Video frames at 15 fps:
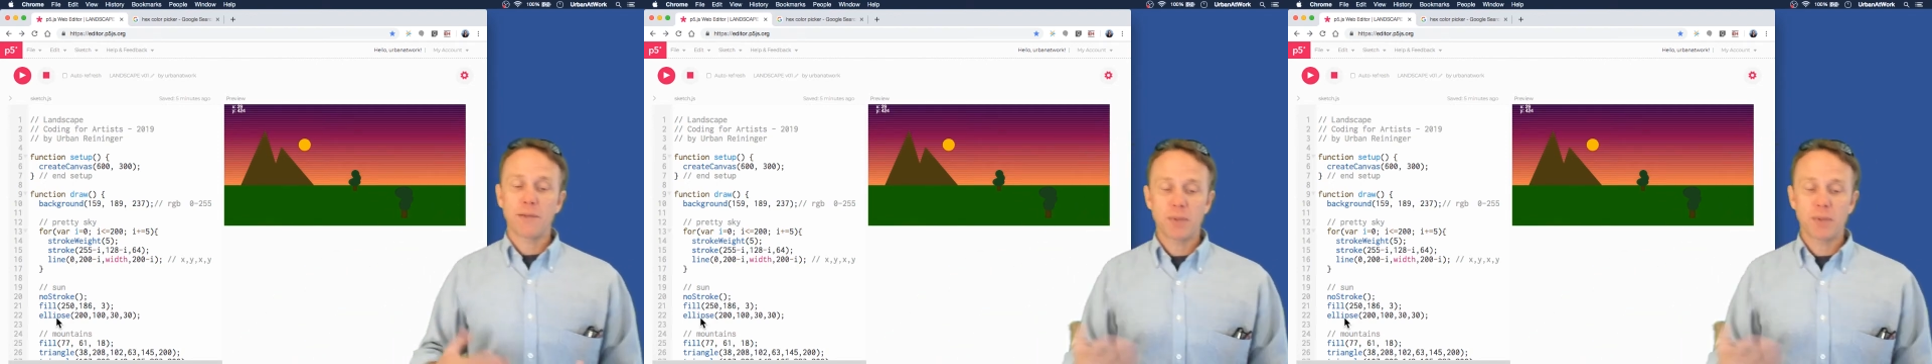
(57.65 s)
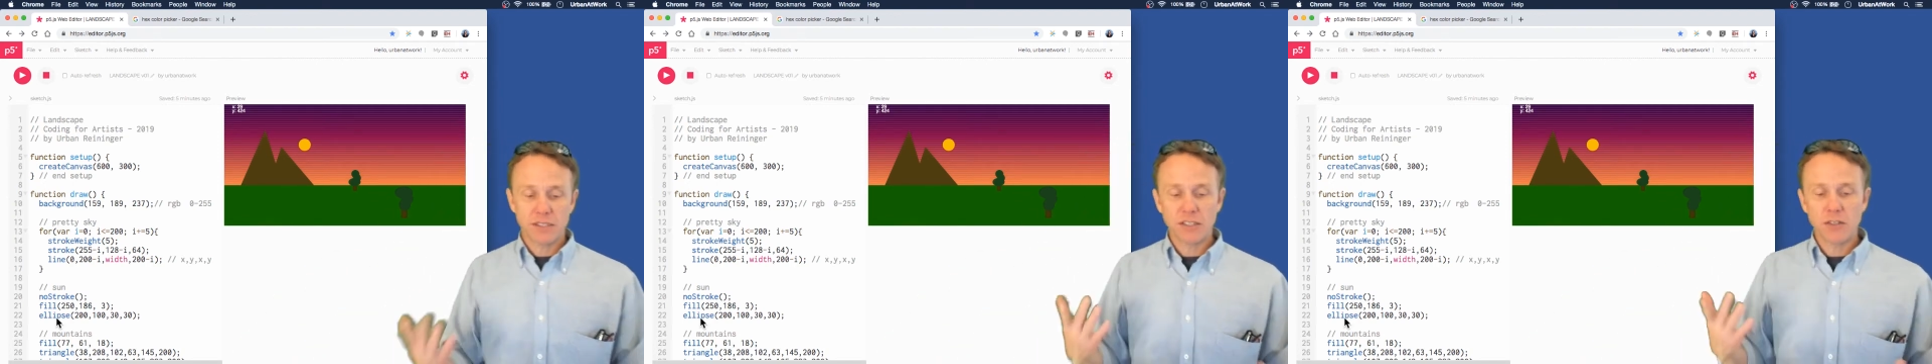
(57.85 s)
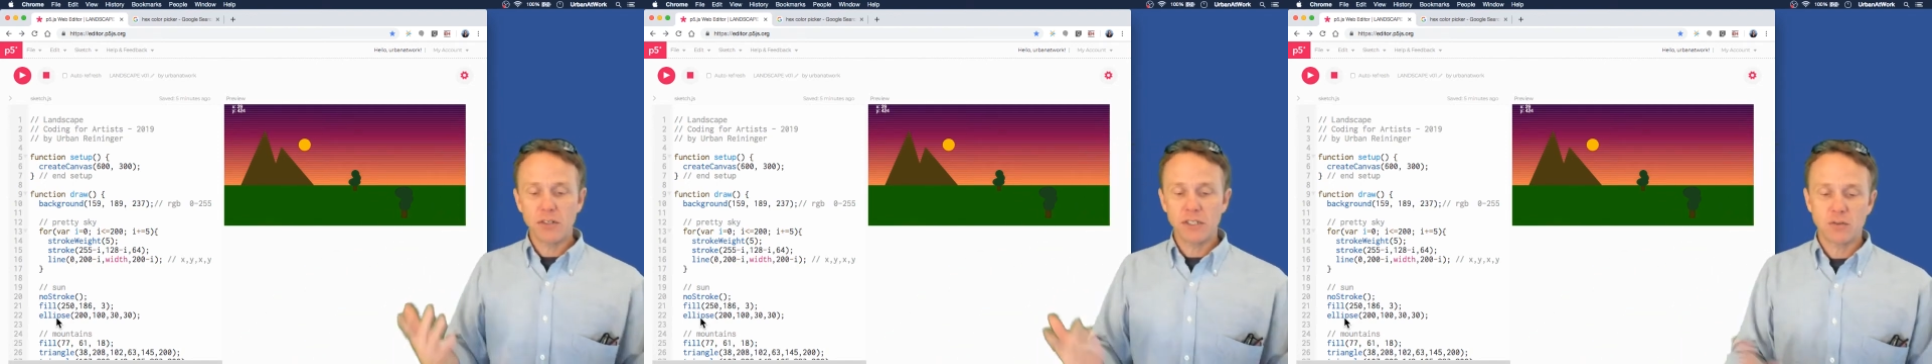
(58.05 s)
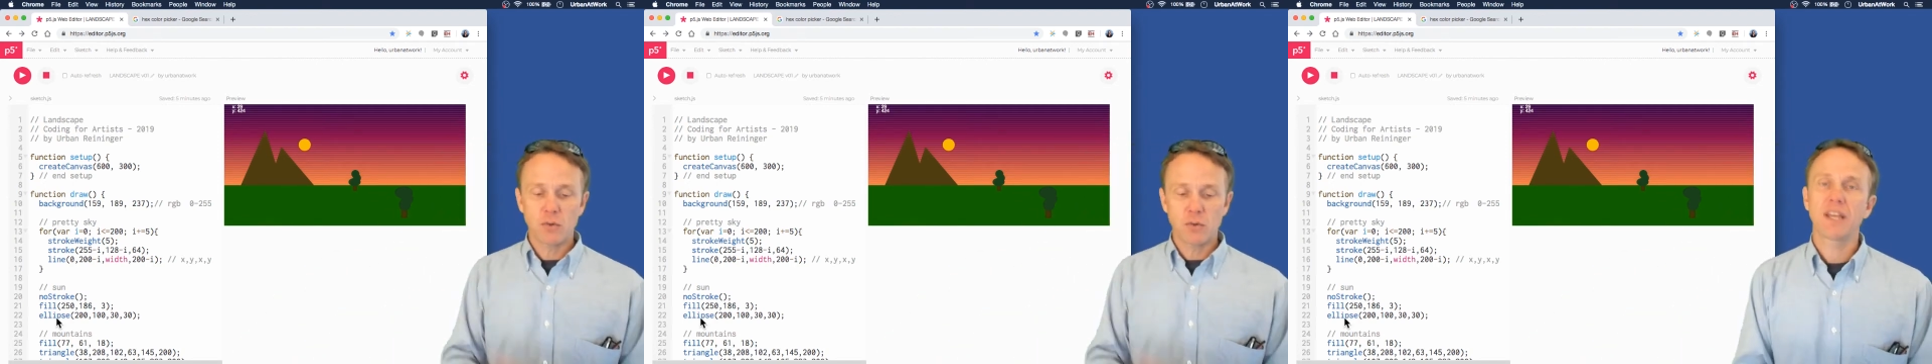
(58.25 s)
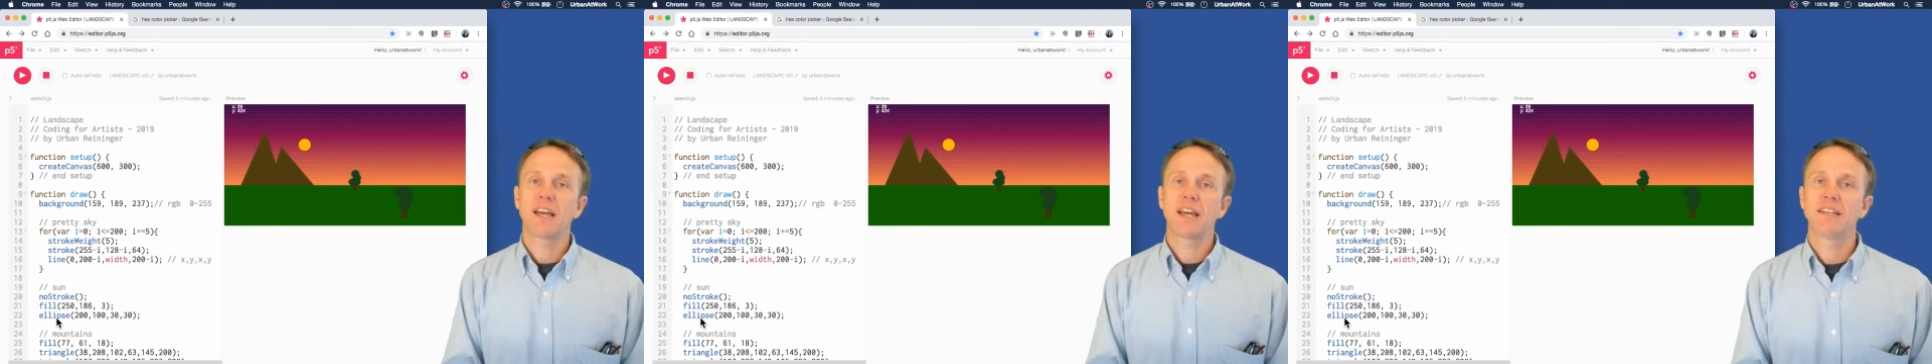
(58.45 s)
because it is
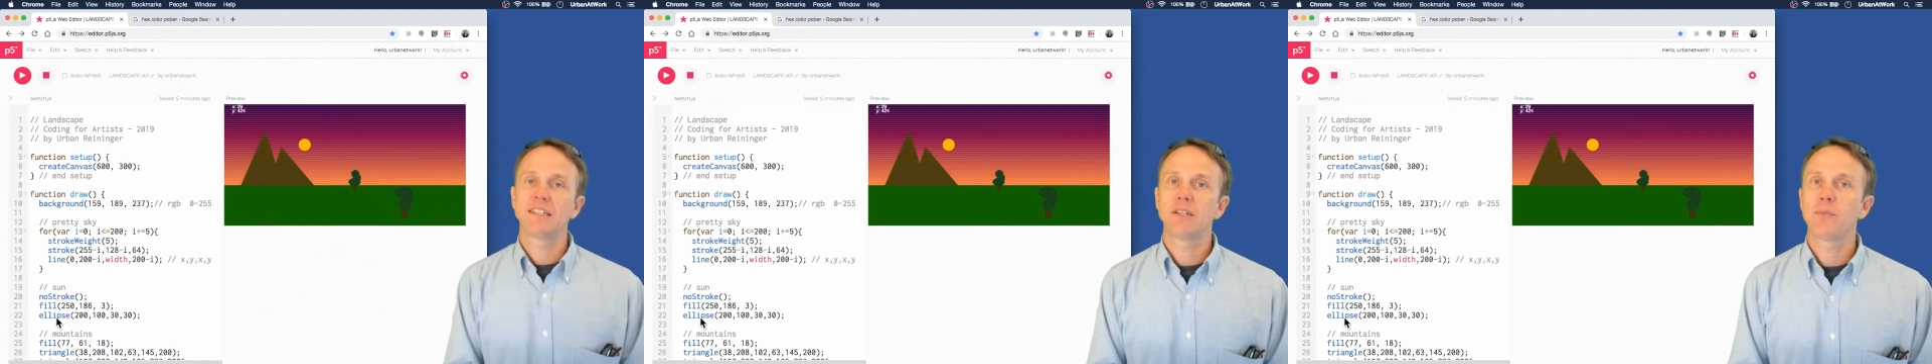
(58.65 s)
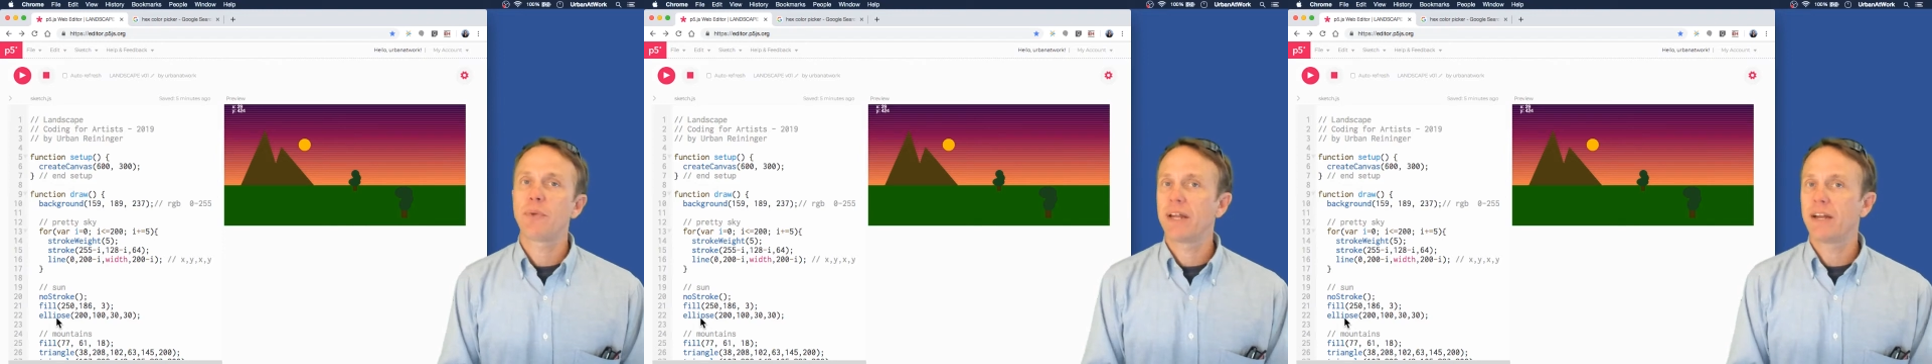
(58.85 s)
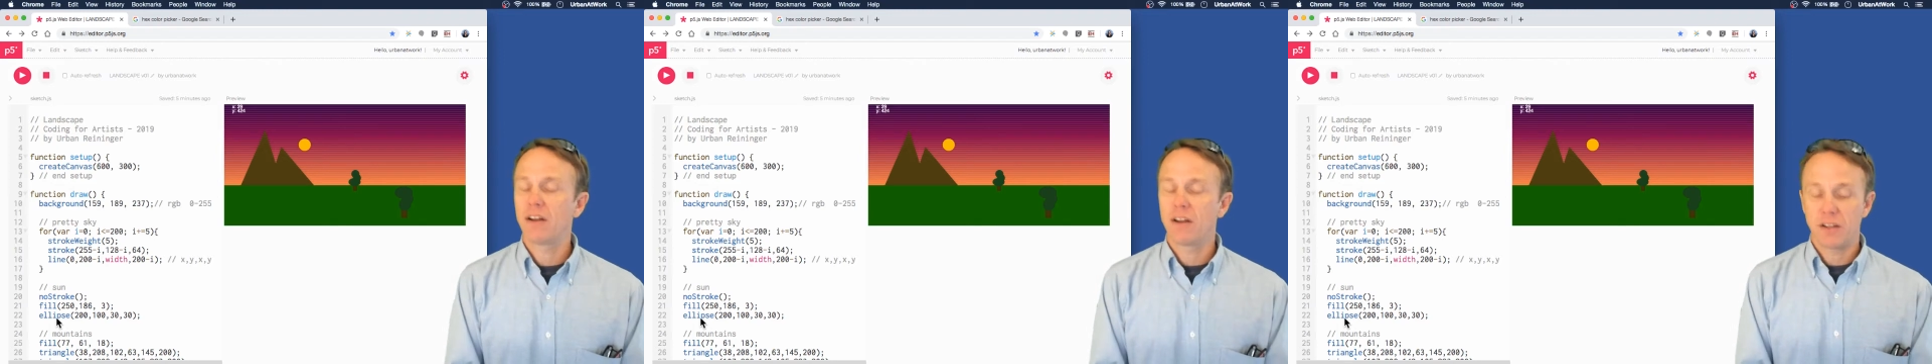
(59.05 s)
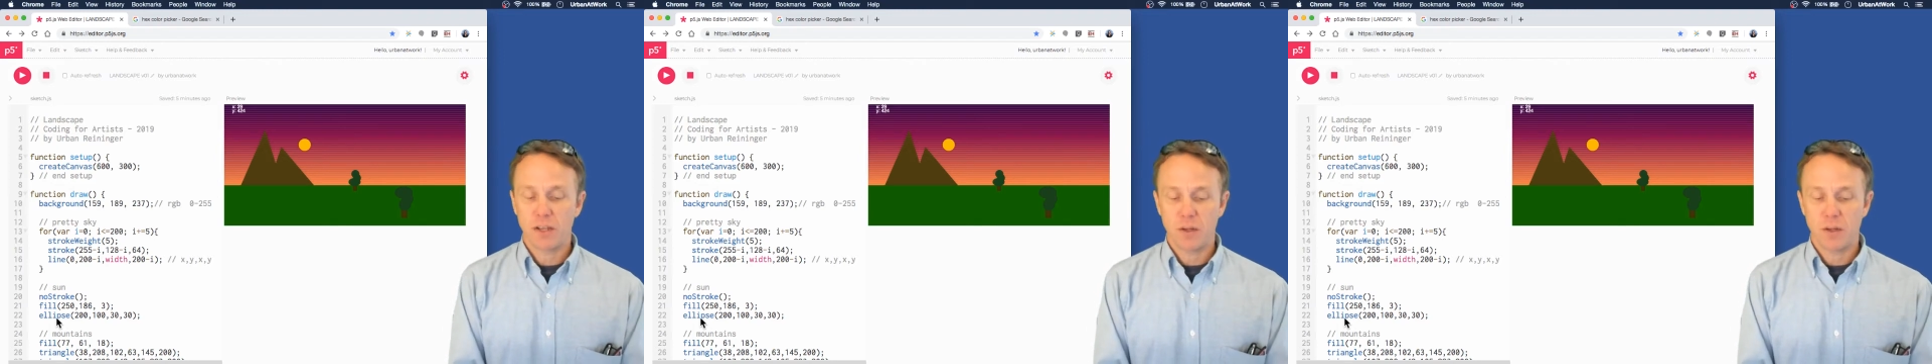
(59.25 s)
really kind of dependent on the